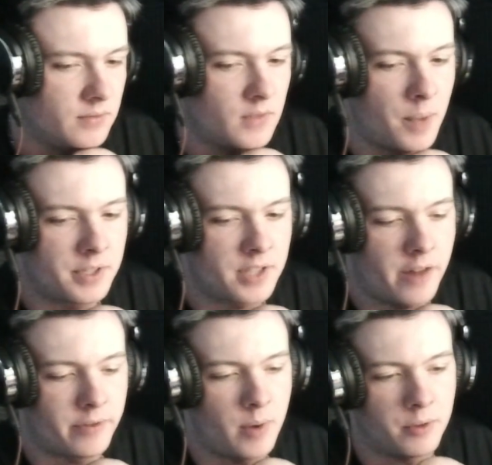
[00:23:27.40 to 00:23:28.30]
I'm
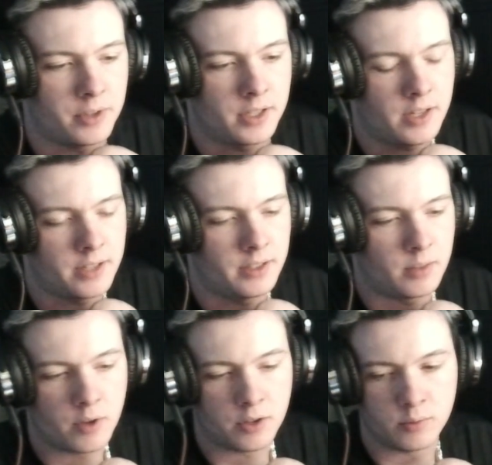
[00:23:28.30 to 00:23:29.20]
excited for both. I think that
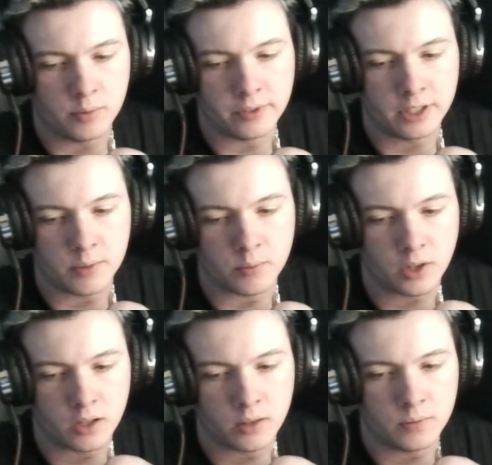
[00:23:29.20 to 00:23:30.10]
both of them will be really good.
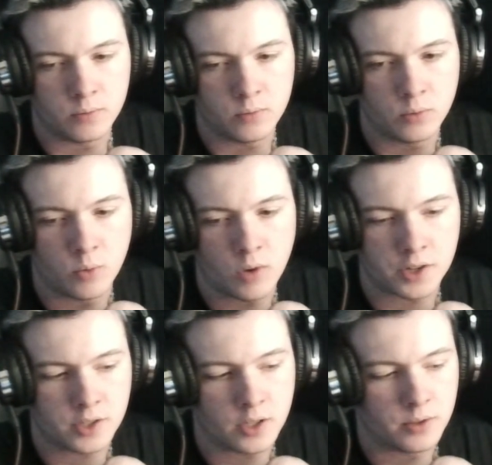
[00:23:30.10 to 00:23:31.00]
We'll
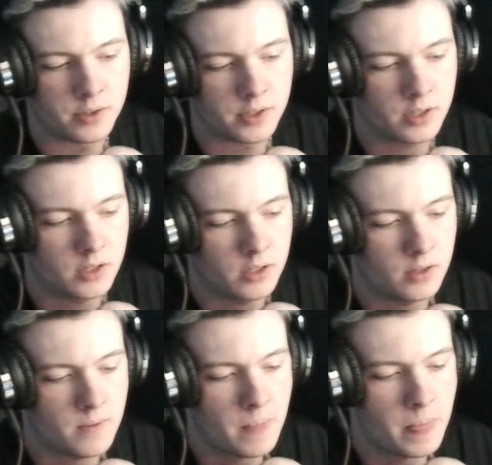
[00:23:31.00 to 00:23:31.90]
watch those
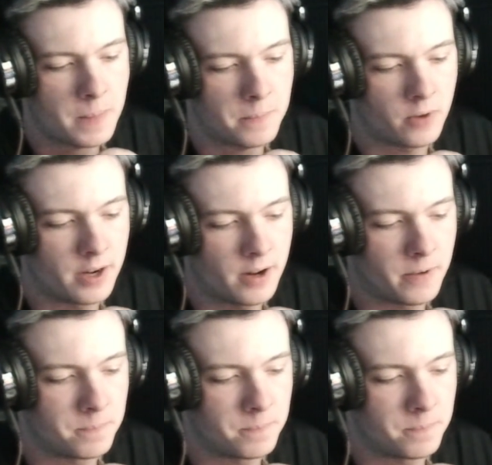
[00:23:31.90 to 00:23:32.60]
right now.